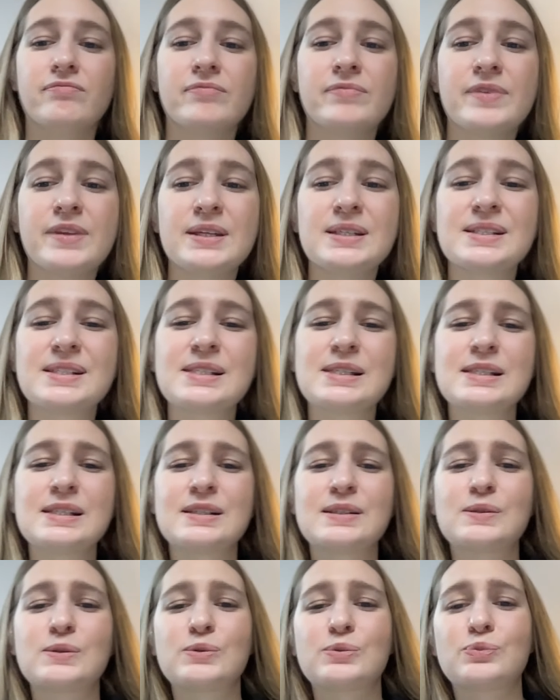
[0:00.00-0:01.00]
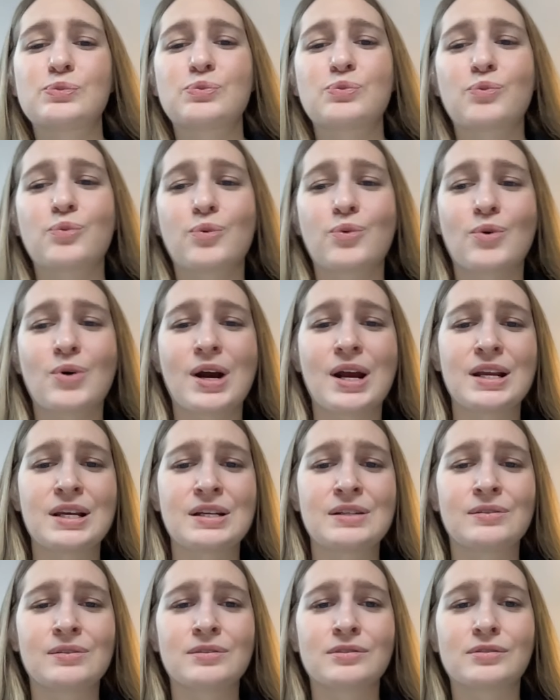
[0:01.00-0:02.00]
This is what
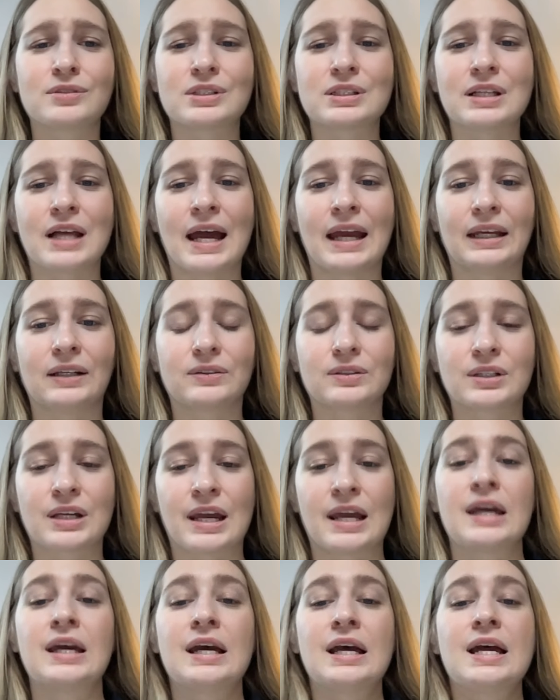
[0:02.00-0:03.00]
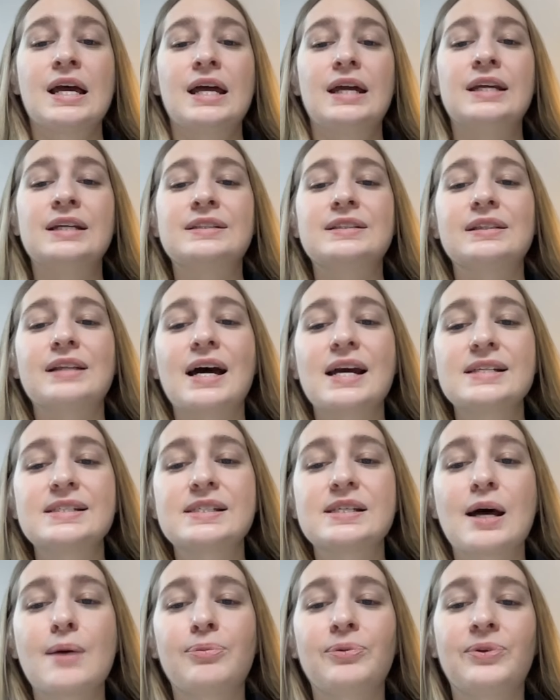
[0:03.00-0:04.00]
it looks like. Okay, it
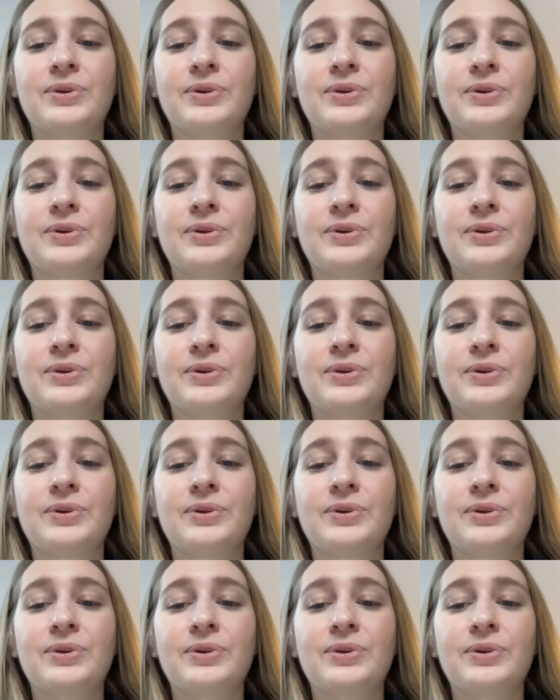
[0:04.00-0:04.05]
lines up